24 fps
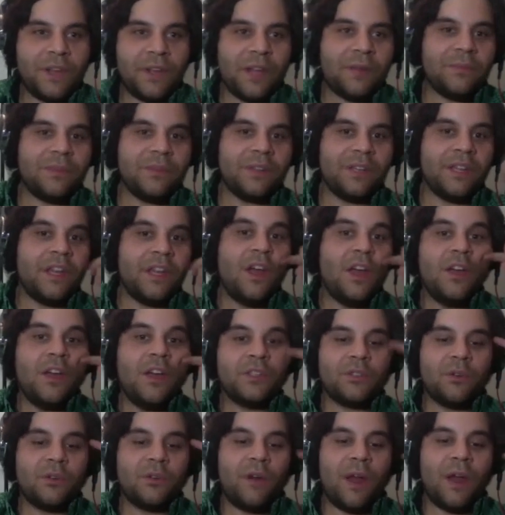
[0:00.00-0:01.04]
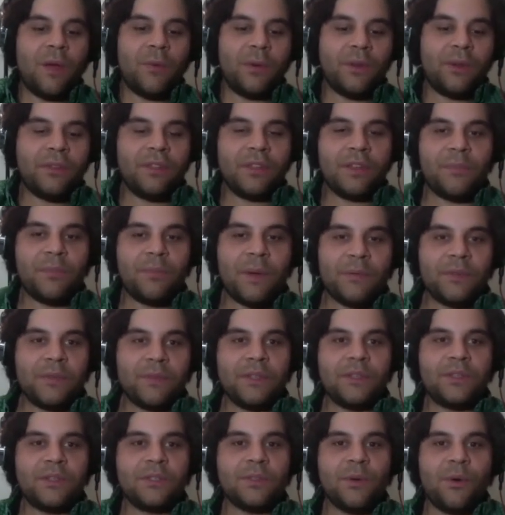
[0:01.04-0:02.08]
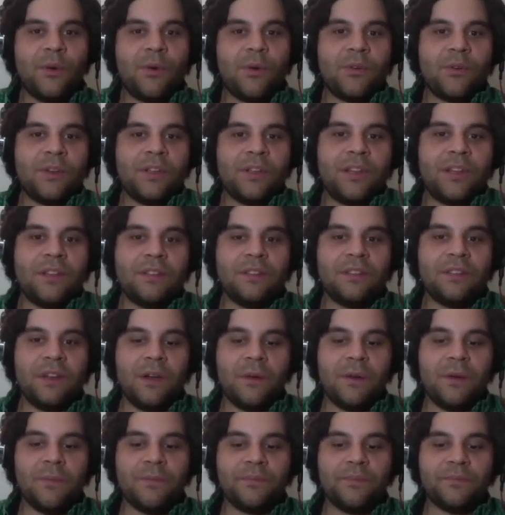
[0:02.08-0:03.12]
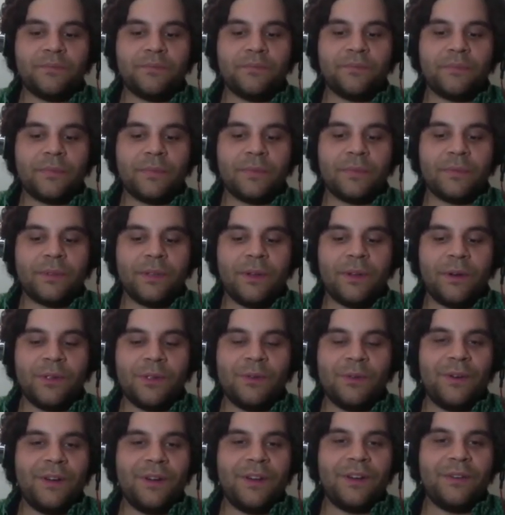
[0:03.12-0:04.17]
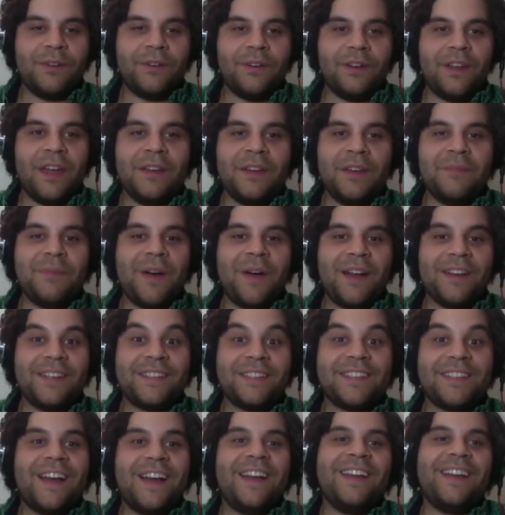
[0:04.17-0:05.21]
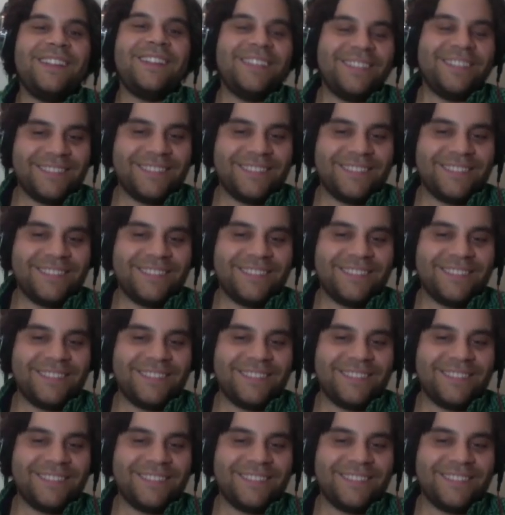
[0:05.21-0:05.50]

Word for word: family. so Ryan, what do you think about this story? And um, are you on anybody's side?